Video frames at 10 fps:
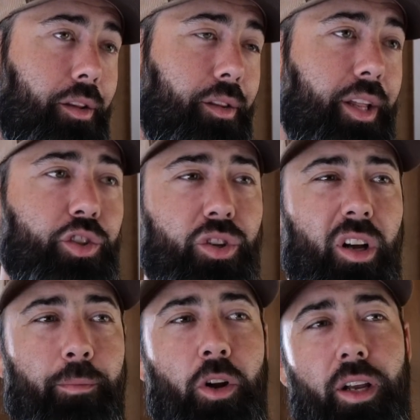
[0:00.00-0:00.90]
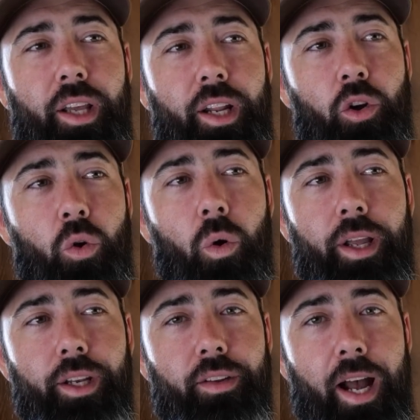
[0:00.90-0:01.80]
This truck, I'm not getting
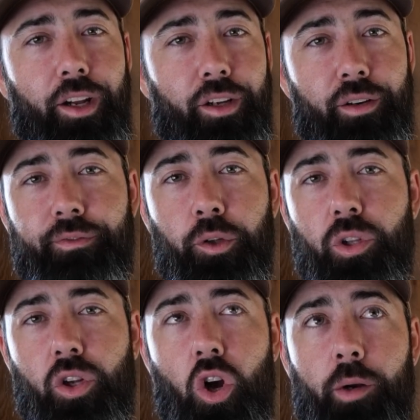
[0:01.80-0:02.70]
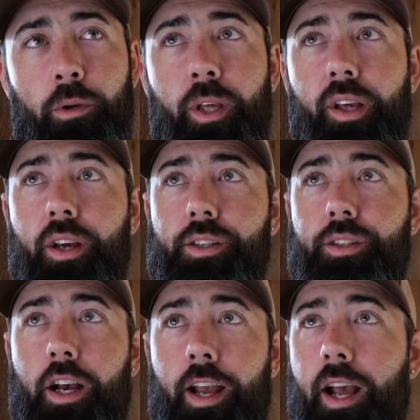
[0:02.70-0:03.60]
quite that good of fuel economy
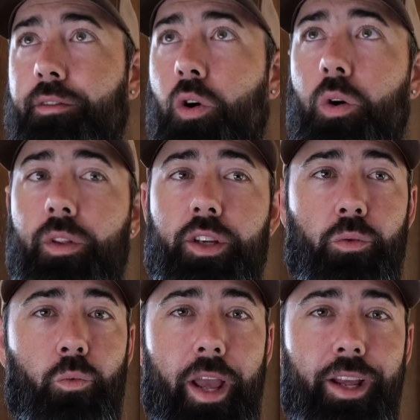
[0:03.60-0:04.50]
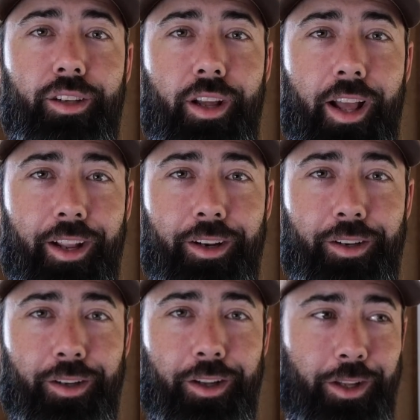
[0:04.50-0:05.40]
because I have all this weight
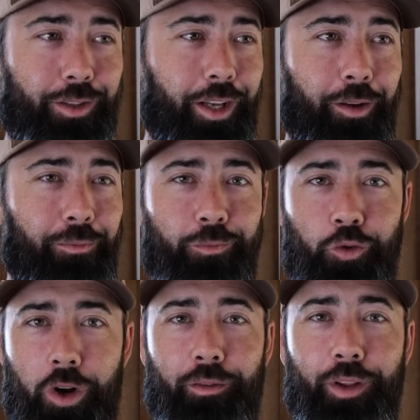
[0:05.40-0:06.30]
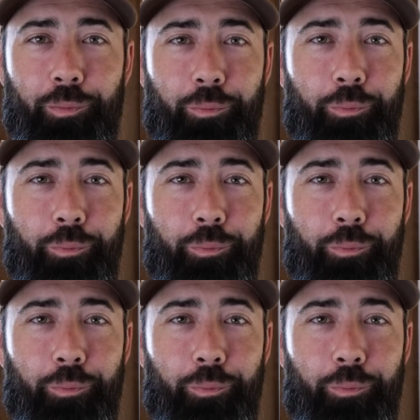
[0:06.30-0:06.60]
and it's like a traveling